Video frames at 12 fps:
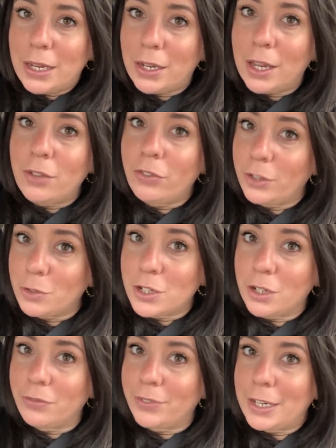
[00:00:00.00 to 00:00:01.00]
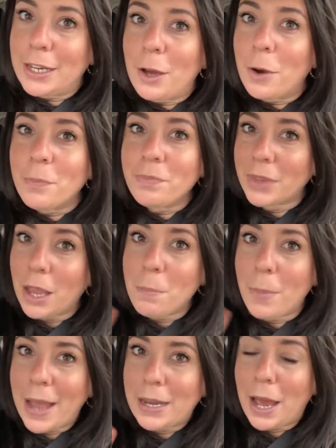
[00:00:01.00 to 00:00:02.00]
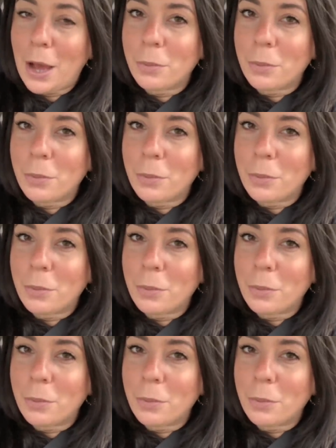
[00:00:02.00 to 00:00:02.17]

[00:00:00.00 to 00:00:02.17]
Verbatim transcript: in a future video. Bye